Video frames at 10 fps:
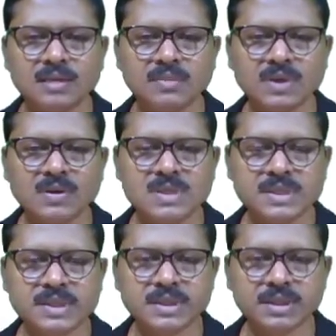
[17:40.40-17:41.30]
If the
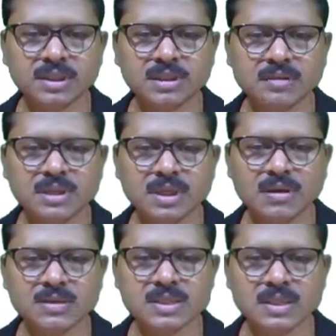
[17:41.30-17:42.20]
concentration of
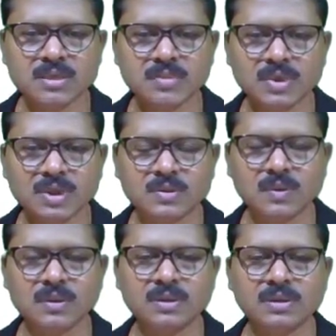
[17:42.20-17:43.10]
the oxygen
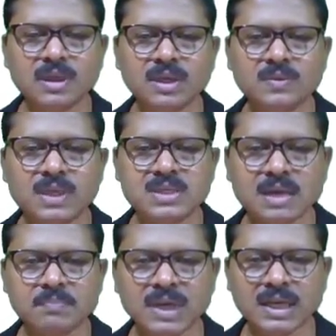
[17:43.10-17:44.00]
molecule into the
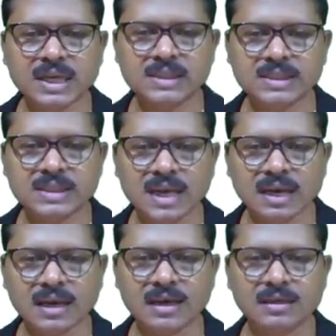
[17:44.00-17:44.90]
sample gas is
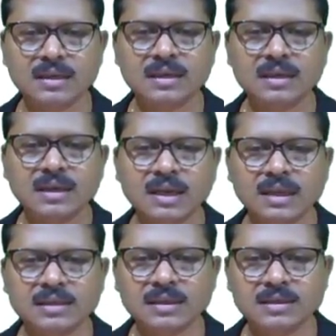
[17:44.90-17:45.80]
higher,
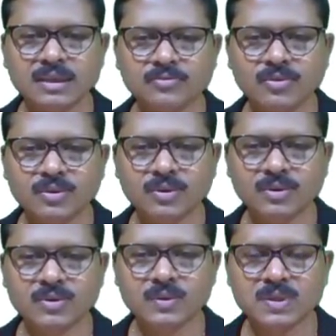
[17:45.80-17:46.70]
then the
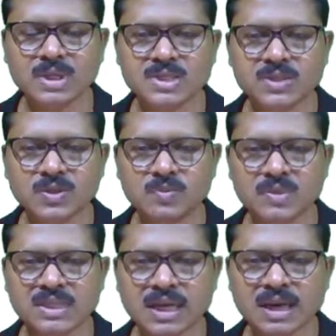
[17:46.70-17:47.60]
flow through this
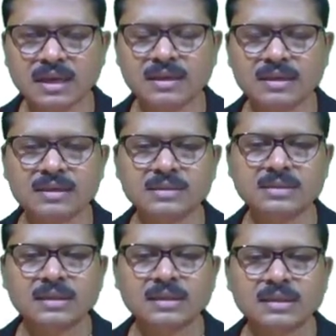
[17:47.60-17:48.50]
tube is higher.
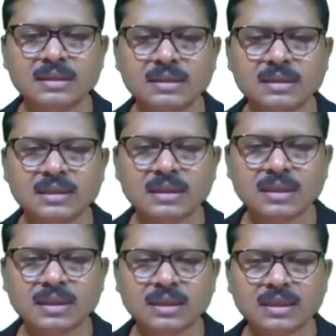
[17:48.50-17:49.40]

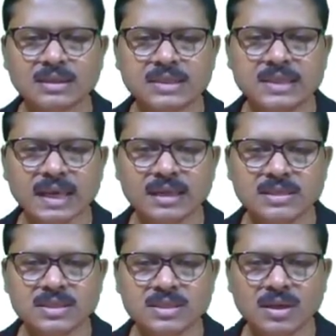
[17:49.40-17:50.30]
The
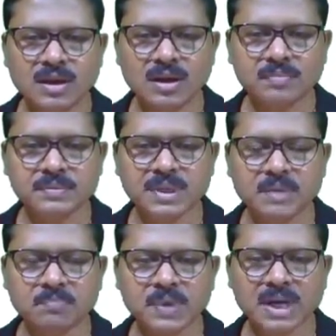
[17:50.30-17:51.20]
change of
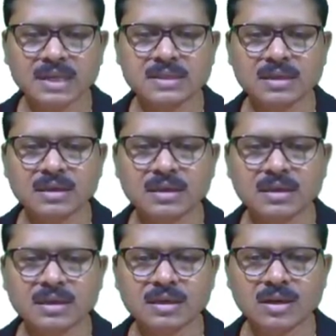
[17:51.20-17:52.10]
temperature
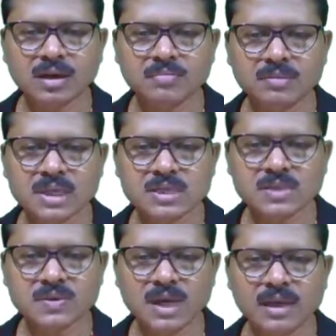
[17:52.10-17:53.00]
of
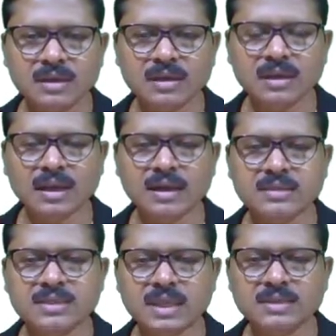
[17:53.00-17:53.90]
this coil
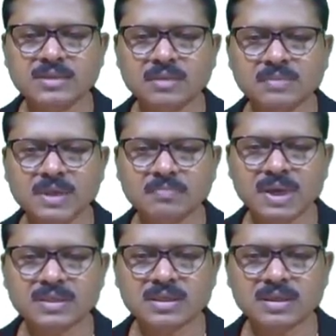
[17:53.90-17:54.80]
and change of
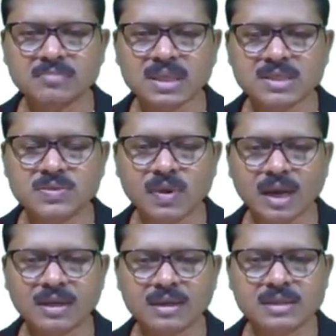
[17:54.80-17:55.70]
temperature of this
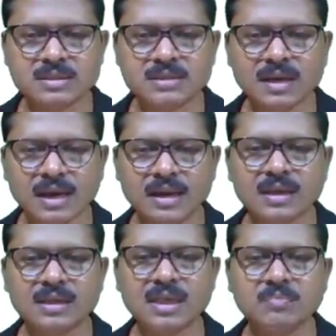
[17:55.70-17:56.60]
coil is
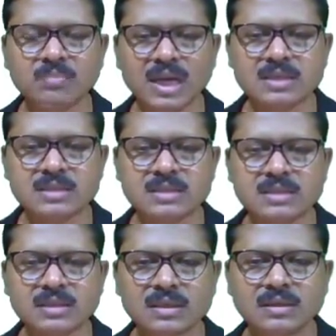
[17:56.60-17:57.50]
higher,
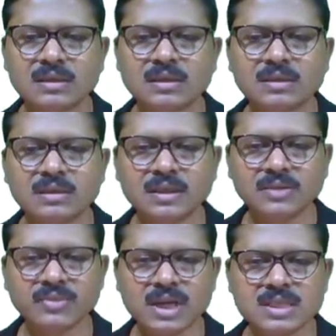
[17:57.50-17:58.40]
means the
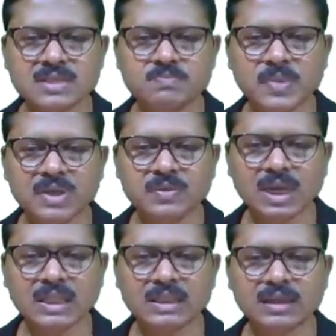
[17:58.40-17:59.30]
difference
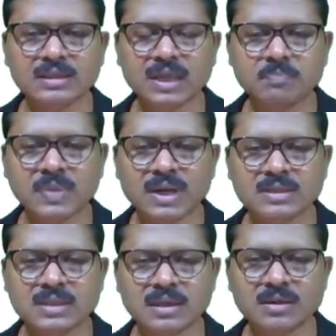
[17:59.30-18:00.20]
between the
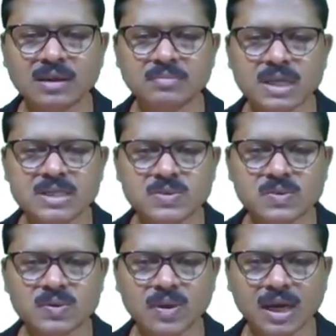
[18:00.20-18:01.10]
temperature of these
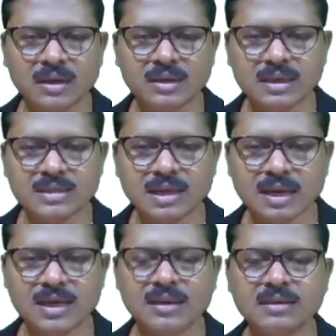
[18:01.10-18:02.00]
two coils is
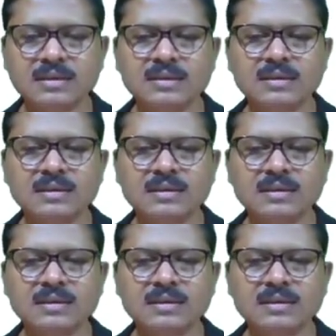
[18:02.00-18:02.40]
higher.